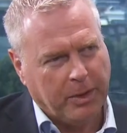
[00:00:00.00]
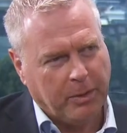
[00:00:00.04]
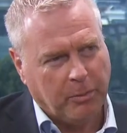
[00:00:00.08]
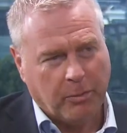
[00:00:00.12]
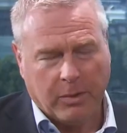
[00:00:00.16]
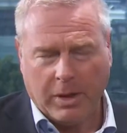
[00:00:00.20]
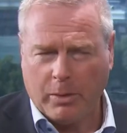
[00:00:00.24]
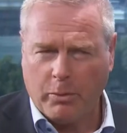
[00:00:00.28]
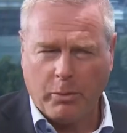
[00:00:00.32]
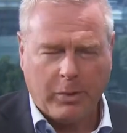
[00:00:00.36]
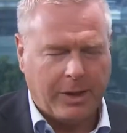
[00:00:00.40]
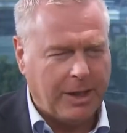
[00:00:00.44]

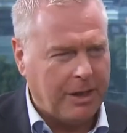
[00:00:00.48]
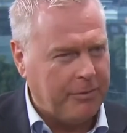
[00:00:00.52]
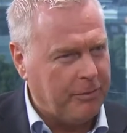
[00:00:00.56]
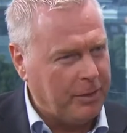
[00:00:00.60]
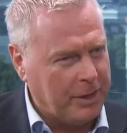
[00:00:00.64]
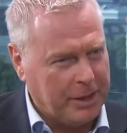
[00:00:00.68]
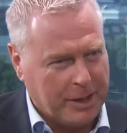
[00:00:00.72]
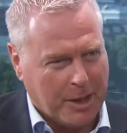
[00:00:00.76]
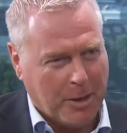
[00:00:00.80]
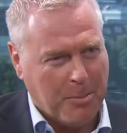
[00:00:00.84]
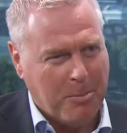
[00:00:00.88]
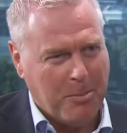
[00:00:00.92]
live
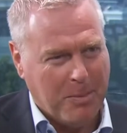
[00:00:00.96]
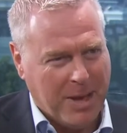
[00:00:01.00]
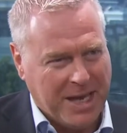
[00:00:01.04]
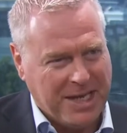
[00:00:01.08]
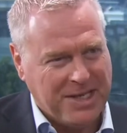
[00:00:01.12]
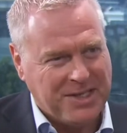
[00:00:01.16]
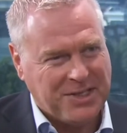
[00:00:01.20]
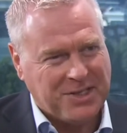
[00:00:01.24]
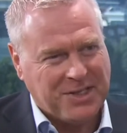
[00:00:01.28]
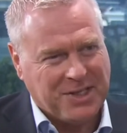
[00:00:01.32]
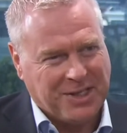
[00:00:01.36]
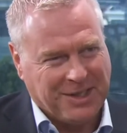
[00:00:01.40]
in an
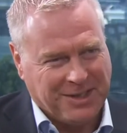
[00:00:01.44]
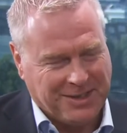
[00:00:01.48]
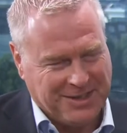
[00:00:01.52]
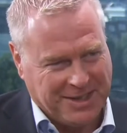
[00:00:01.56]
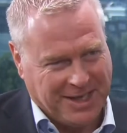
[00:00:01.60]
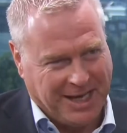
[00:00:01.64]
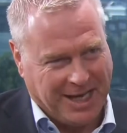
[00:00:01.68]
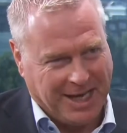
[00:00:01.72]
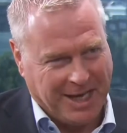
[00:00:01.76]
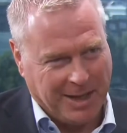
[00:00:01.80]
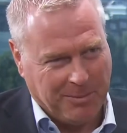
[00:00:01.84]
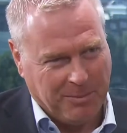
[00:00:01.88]
amazing
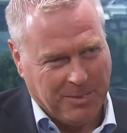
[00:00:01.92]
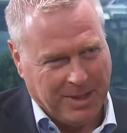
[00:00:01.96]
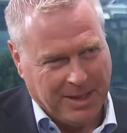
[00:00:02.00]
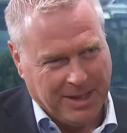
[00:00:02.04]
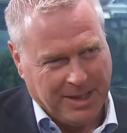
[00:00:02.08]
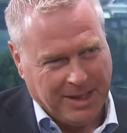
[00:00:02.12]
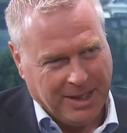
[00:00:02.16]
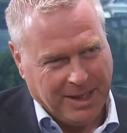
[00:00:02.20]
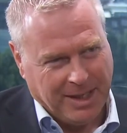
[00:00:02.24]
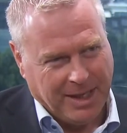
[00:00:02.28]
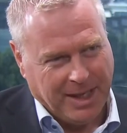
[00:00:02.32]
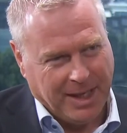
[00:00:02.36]
time.
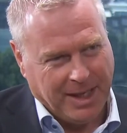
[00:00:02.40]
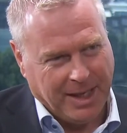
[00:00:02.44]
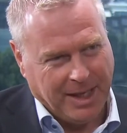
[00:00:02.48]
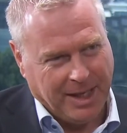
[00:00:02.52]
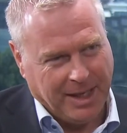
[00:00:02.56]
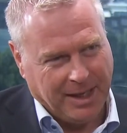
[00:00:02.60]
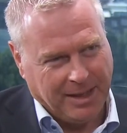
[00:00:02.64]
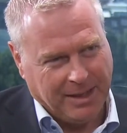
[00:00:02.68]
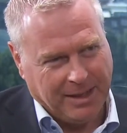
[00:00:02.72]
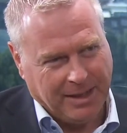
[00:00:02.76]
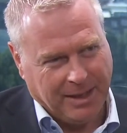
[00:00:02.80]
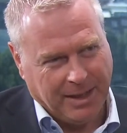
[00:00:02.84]

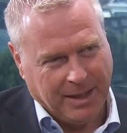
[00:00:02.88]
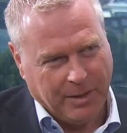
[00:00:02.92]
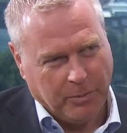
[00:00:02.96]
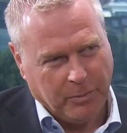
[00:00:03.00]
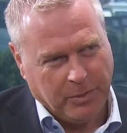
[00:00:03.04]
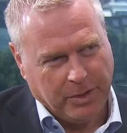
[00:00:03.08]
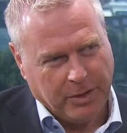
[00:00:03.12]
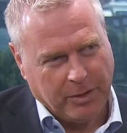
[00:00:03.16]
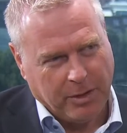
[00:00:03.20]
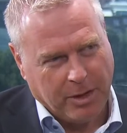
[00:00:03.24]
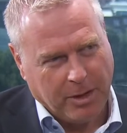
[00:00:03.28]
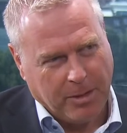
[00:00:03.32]
And
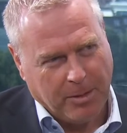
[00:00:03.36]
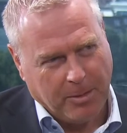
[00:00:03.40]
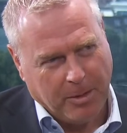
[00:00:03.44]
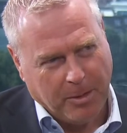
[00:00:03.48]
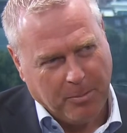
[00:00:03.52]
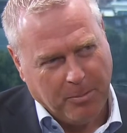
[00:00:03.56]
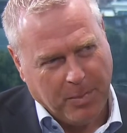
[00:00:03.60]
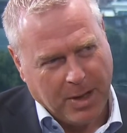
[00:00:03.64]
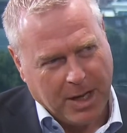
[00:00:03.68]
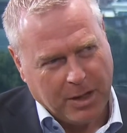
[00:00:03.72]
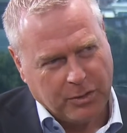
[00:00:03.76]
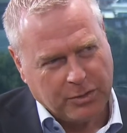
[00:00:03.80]
we are
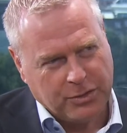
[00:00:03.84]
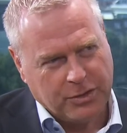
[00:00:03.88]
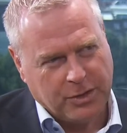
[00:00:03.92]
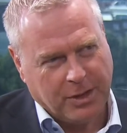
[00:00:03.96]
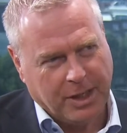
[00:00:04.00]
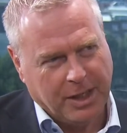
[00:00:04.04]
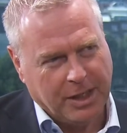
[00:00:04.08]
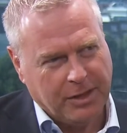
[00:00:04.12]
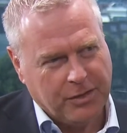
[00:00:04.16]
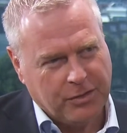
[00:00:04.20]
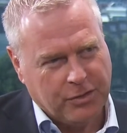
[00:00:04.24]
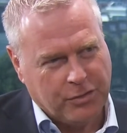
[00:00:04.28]
about to
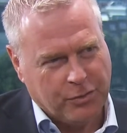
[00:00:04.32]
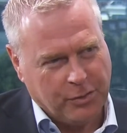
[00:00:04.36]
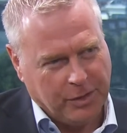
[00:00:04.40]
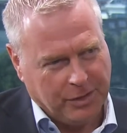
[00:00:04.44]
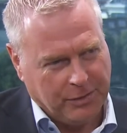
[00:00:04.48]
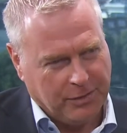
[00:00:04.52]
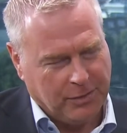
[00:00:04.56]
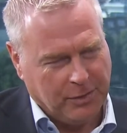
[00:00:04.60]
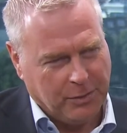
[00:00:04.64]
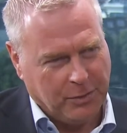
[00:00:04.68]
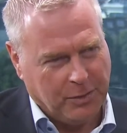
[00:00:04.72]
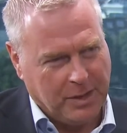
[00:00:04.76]
enter
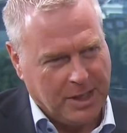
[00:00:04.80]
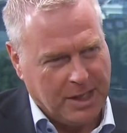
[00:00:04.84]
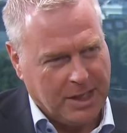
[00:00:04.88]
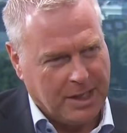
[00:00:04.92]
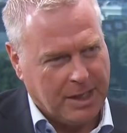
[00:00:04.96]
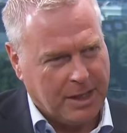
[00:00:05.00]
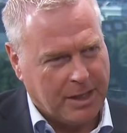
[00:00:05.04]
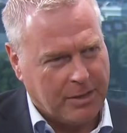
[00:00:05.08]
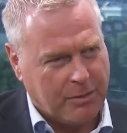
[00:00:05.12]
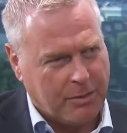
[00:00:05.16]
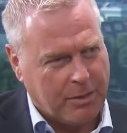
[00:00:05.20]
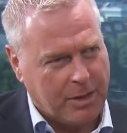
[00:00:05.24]
into
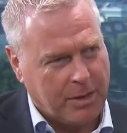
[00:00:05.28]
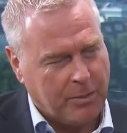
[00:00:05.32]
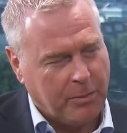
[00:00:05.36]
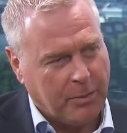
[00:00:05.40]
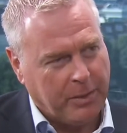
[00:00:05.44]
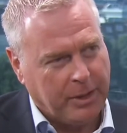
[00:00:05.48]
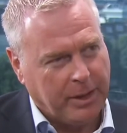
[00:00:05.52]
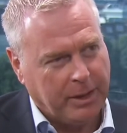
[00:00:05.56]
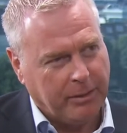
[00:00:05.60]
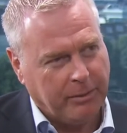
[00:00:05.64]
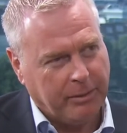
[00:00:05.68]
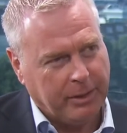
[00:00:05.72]
the era
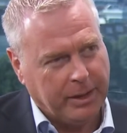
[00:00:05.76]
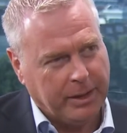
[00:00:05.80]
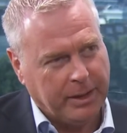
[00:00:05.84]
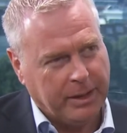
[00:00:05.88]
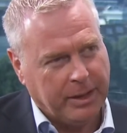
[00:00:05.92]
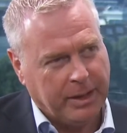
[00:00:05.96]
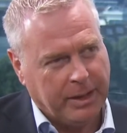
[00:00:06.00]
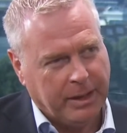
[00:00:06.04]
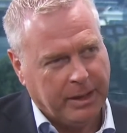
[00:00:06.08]
where